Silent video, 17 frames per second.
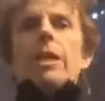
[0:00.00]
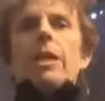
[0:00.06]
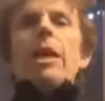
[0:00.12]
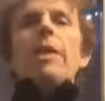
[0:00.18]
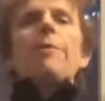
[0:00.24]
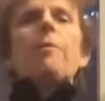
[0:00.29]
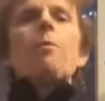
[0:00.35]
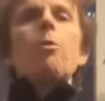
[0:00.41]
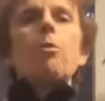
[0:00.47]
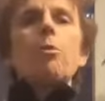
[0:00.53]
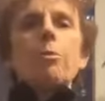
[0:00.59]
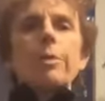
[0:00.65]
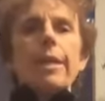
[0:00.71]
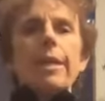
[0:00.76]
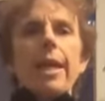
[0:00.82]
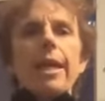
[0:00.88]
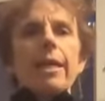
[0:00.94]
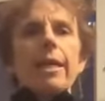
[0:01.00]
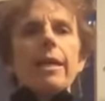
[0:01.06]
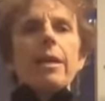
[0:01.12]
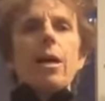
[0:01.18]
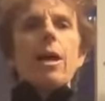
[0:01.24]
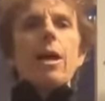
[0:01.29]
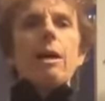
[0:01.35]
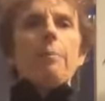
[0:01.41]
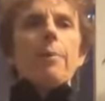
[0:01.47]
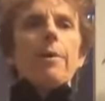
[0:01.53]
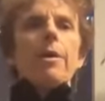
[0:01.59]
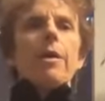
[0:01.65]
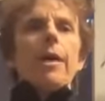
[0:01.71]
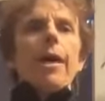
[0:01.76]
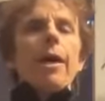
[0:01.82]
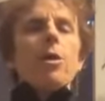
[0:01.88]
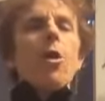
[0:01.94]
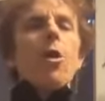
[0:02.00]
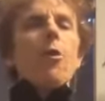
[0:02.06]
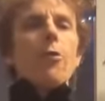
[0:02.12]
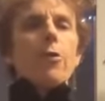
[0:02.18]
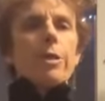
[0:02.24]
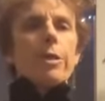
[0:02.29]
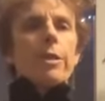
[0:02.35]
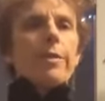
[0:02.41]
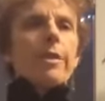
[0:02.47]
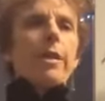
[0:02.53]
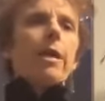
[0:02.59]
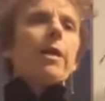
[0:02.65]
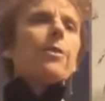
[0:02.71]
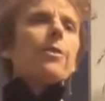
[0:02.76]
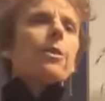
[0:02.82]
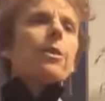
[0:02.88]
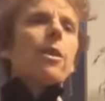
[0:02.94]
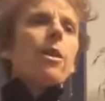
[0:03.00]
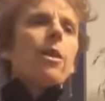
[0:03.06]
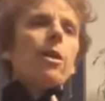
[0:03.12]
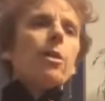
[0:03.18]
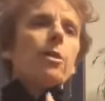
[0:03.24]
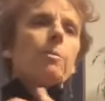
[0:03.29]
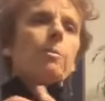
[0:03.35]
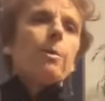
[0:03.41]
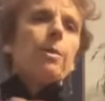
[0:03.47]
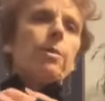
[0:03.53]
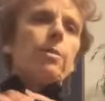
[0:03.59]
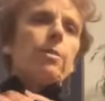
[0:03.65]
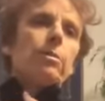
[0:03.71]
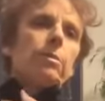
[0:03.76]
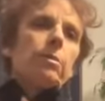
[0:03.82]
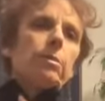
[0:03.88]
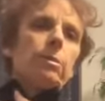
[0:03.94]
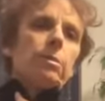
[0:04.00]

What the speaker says: And then we'll take it up and over to the other collarbone.